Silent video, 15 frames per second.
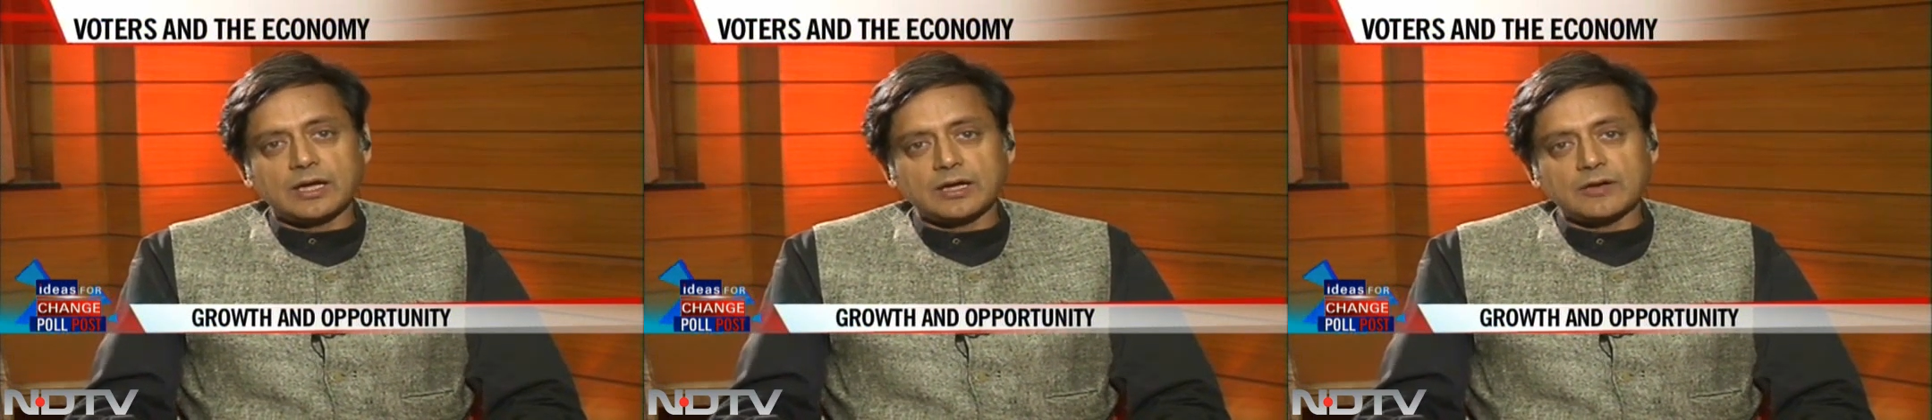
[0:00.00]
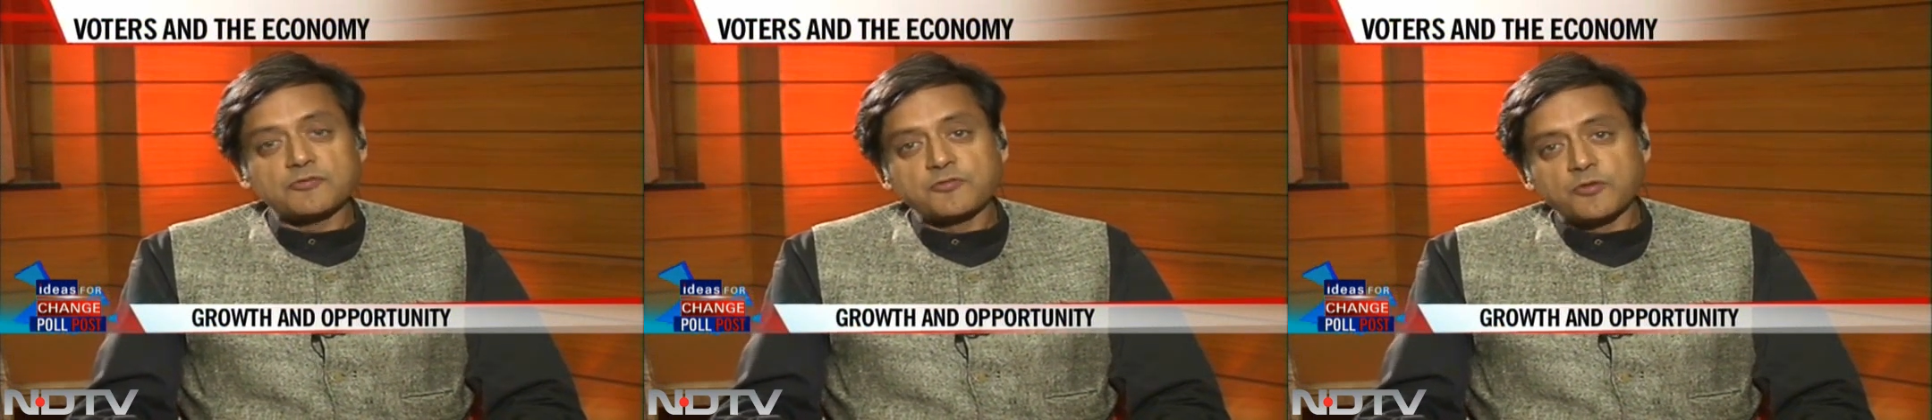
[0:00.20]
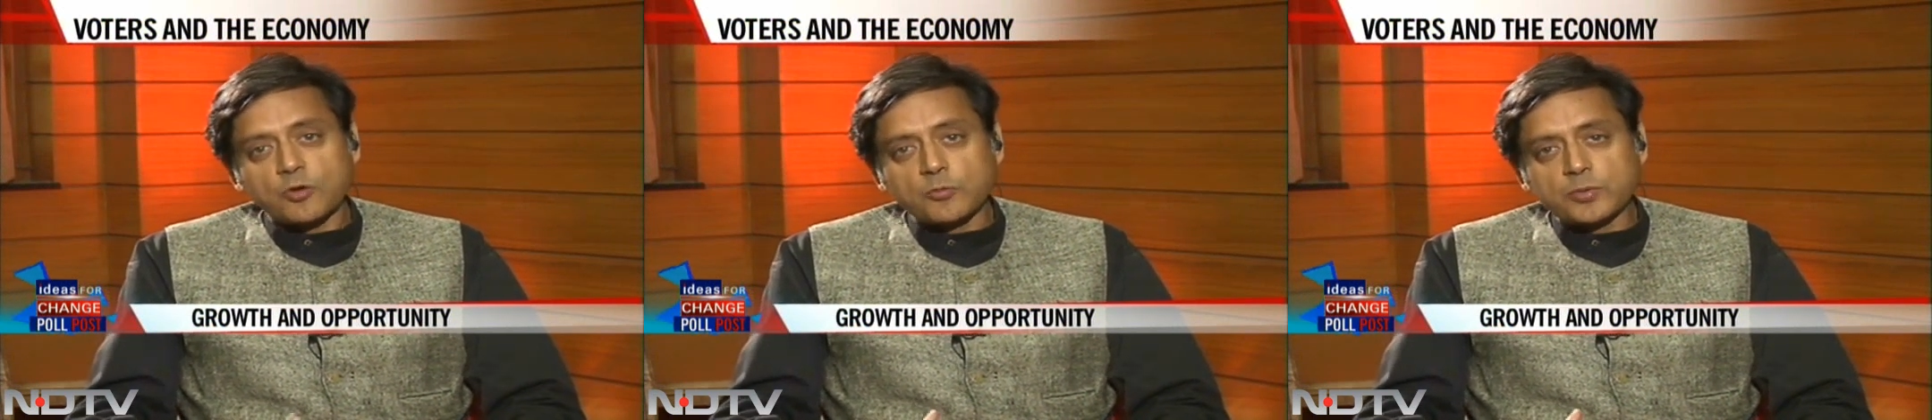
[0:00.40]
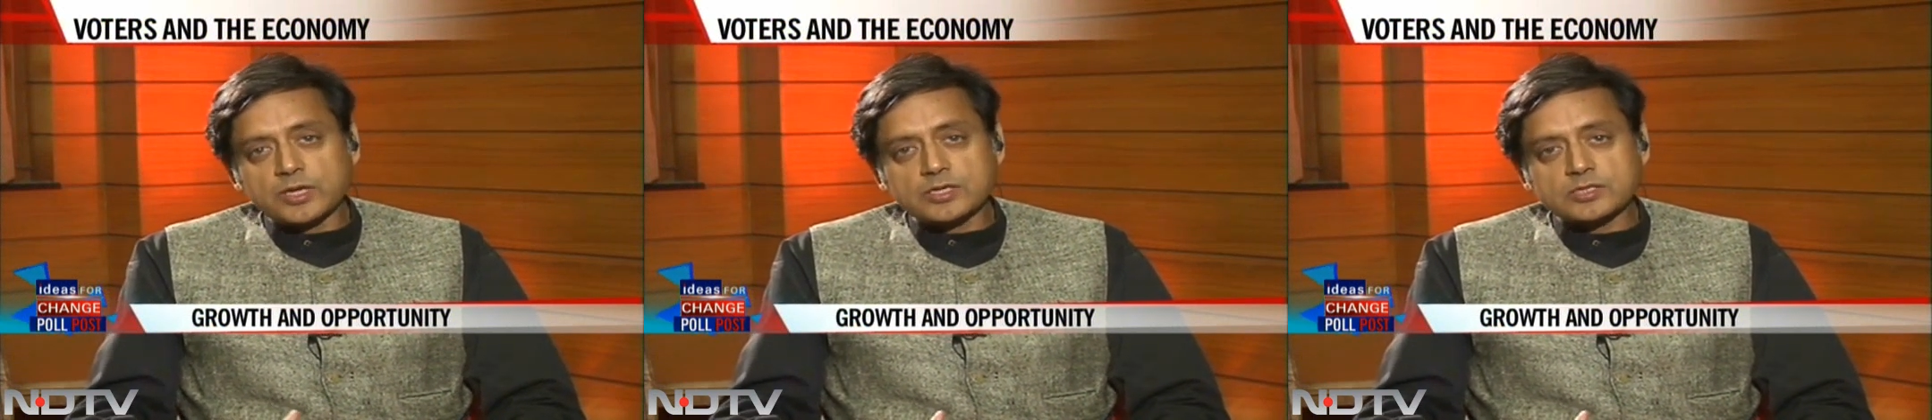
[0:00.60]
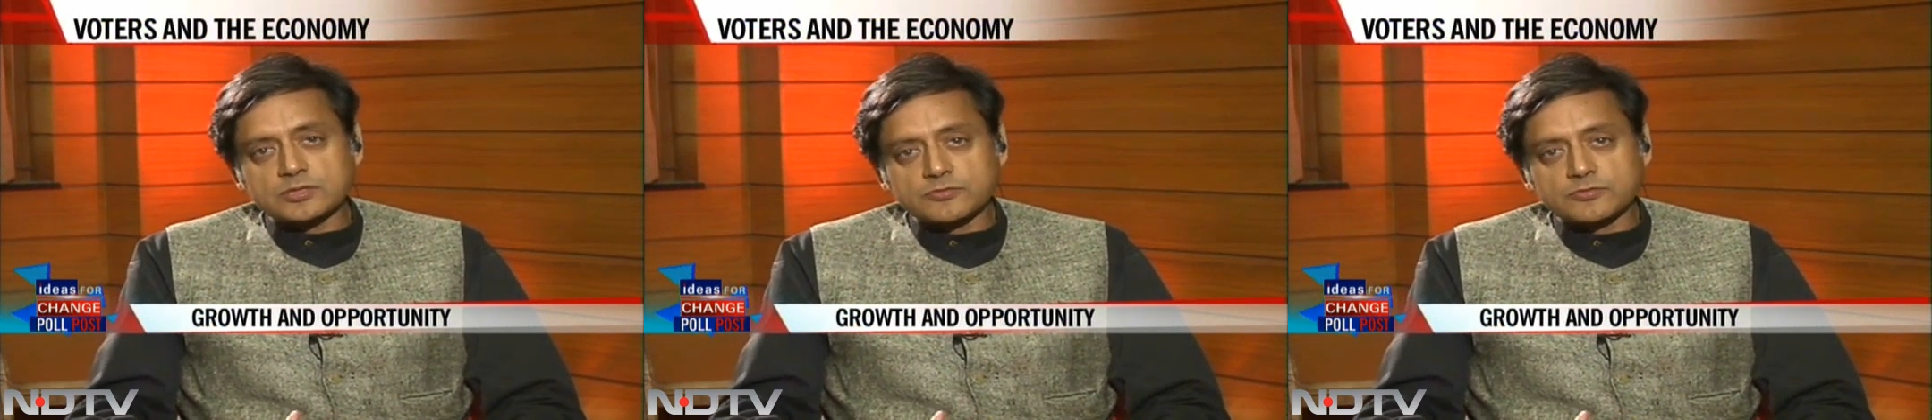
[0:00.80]
uh, four
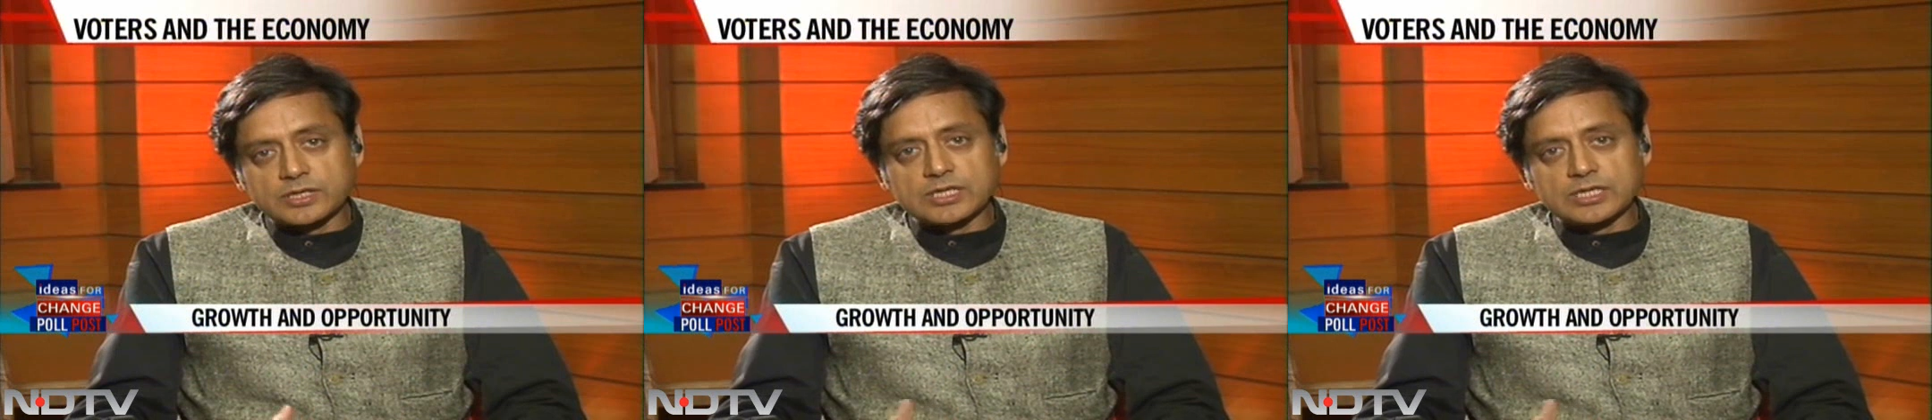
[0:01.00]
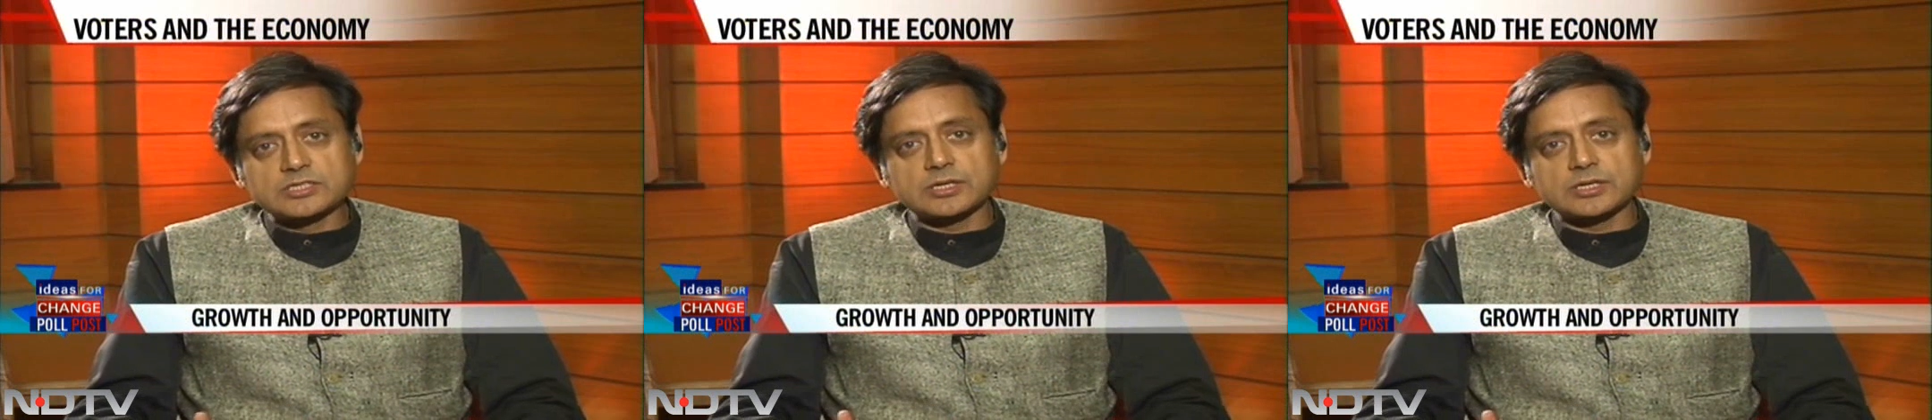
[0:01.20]
weeks of really